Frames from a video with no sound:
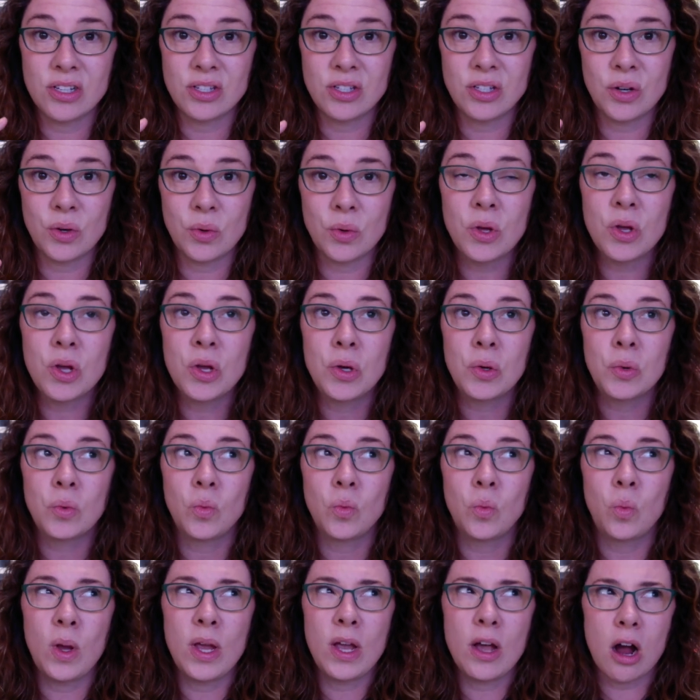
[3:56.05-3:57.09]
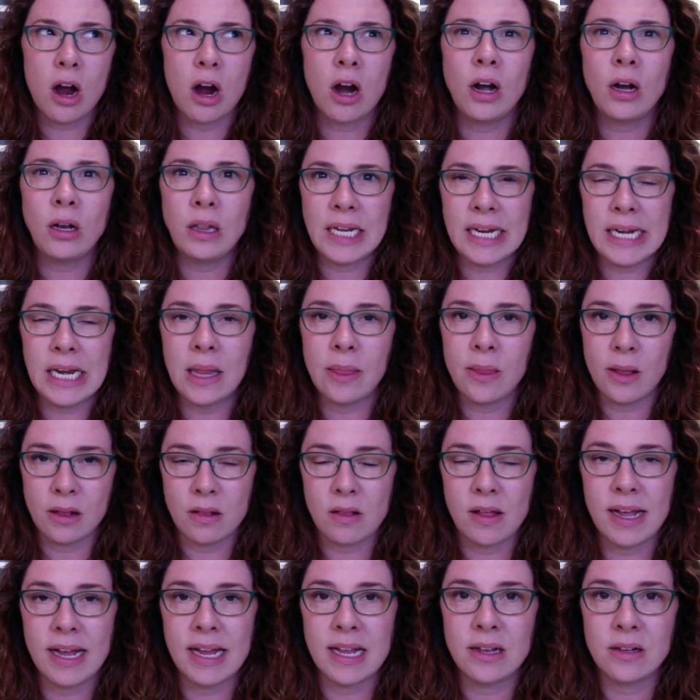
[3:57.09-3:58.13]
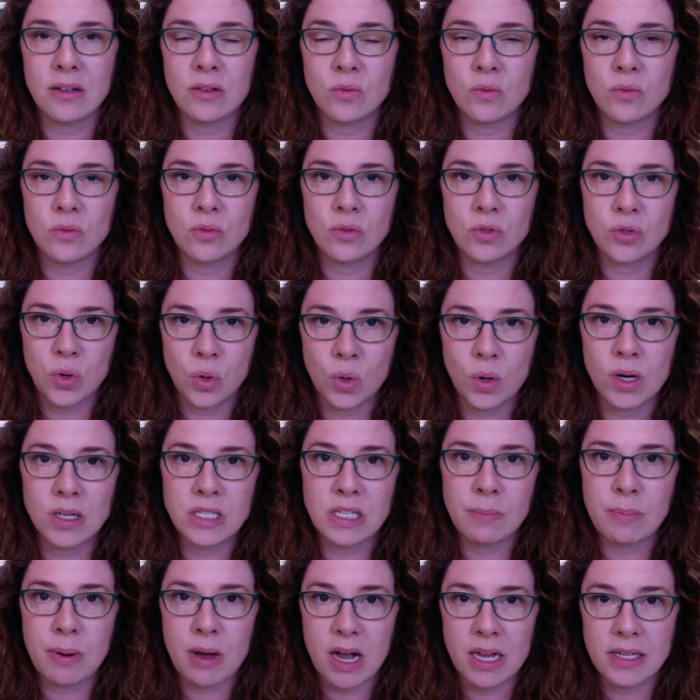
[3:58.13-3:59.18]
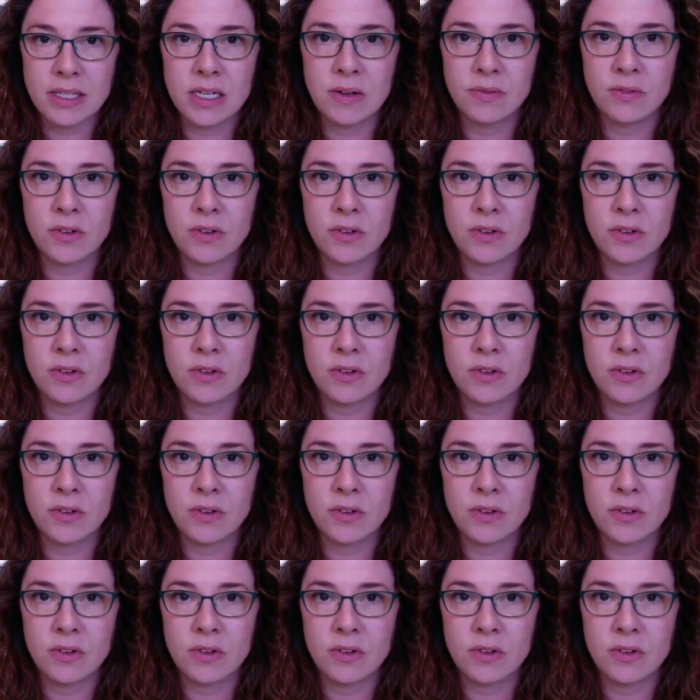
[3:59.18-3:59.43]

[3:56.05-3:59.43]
So we are leading the client towards the positive